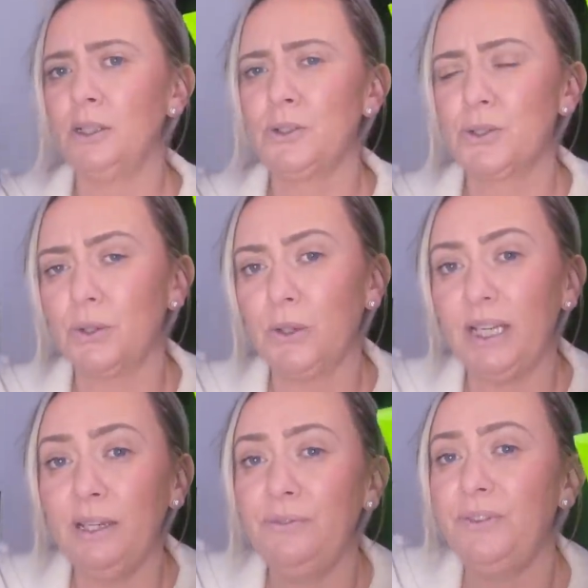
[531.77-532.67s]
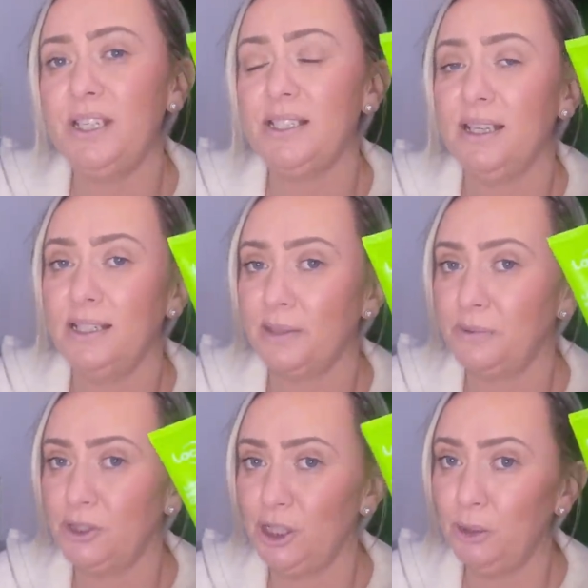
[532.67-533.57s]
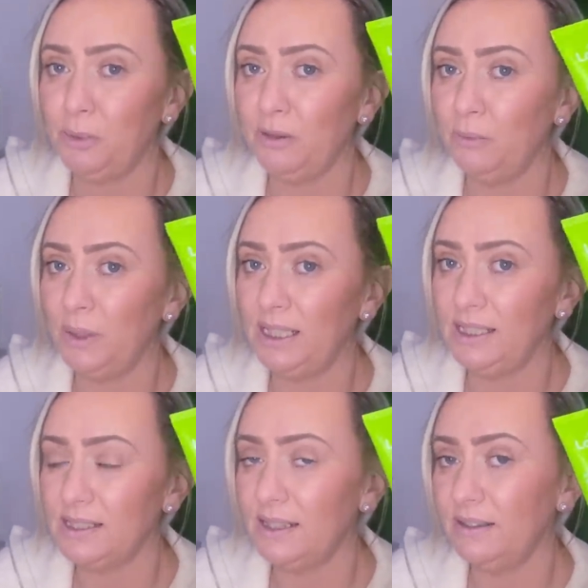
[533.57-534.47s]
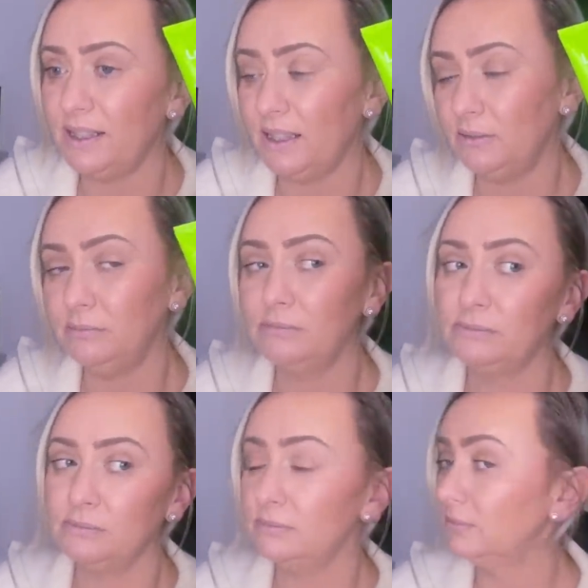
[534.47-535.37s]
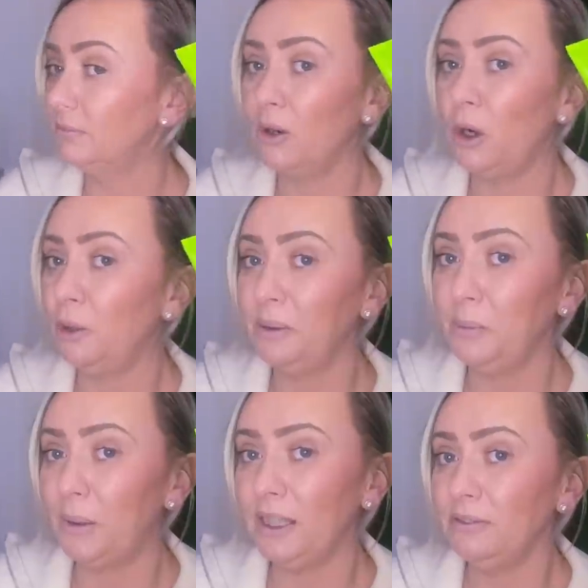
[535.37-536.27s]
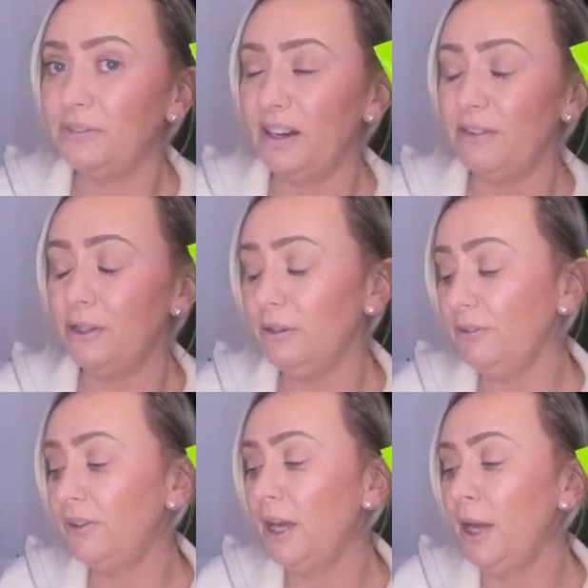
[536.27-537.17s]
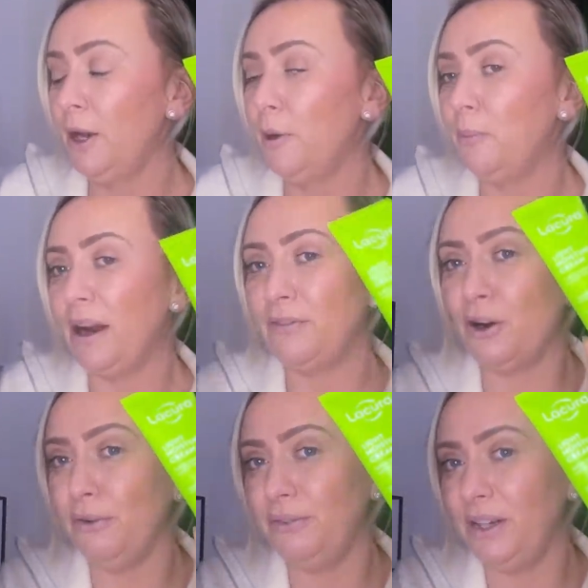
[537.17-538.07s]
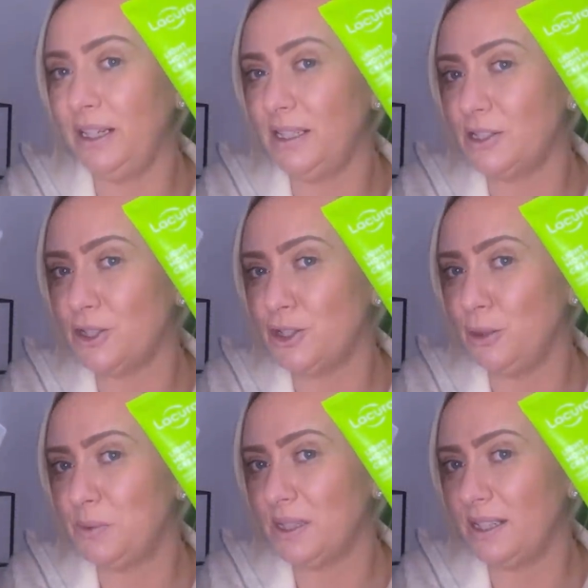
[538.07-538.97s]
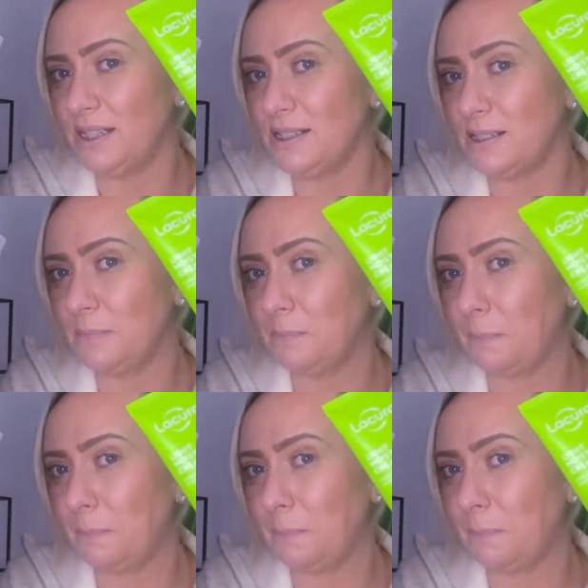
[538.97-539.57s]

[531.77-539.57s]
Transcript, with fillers: So if this is a dupe of Weleda, then all being well, fair enough but I've got a feeling it's a dupe to this.